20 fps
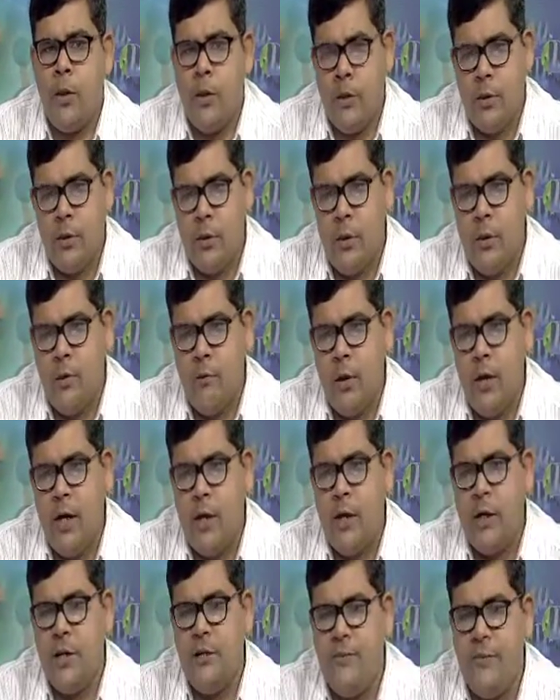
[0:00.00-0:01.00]

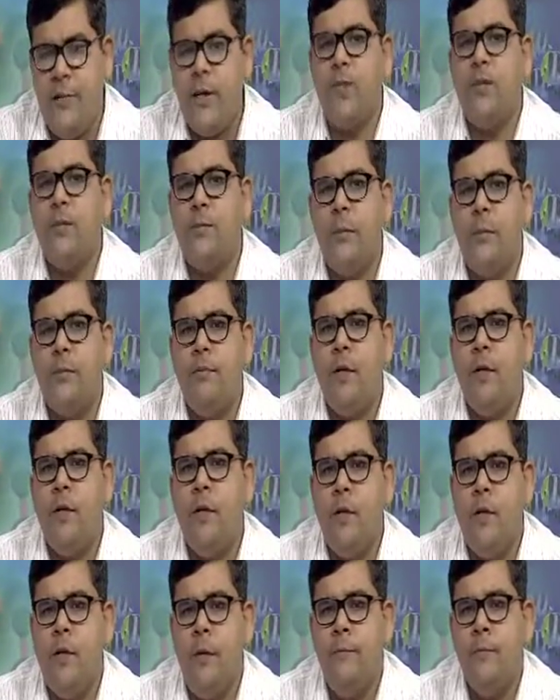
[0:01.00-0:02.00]
one difference between
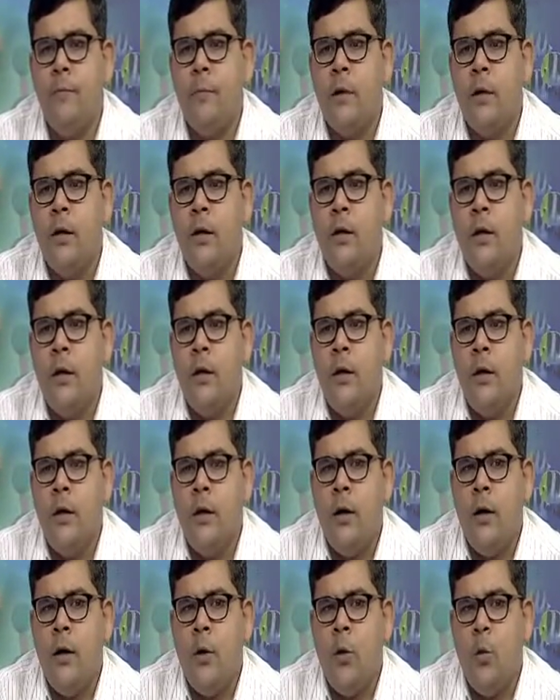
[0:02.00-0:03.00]
the
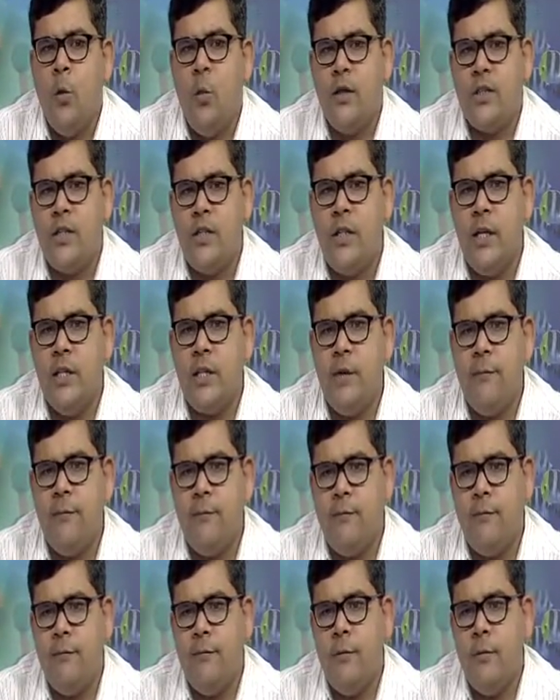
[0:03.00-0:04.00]
wasiyat of
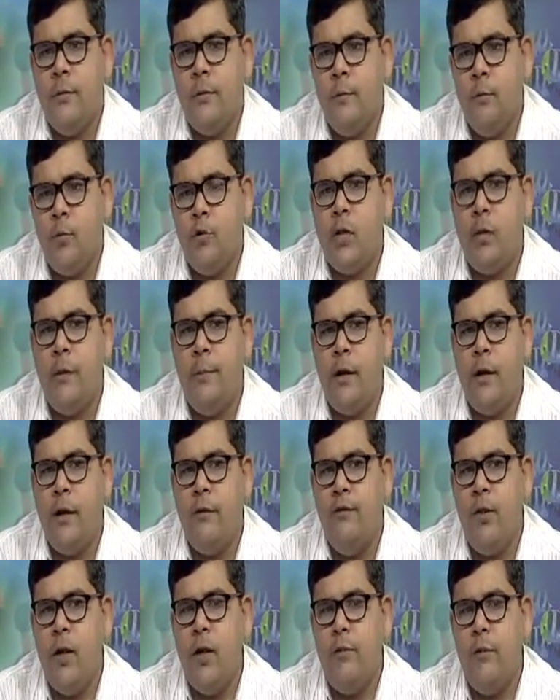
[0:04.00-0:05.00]
Muslim and a
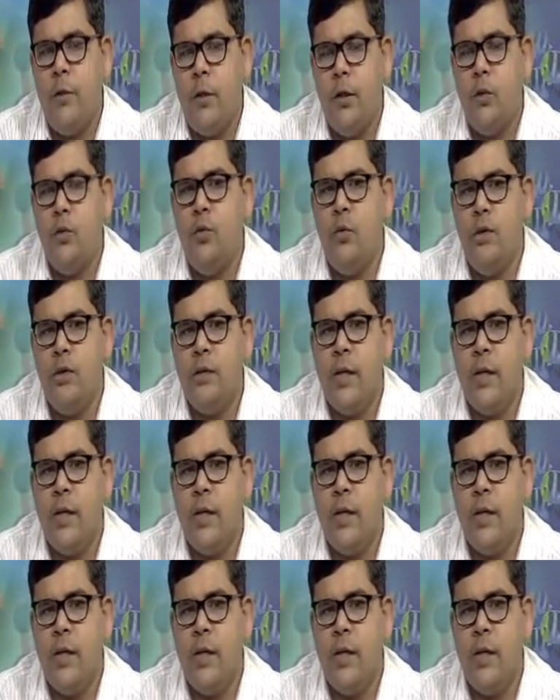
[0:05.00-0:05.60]
will of a Hindu is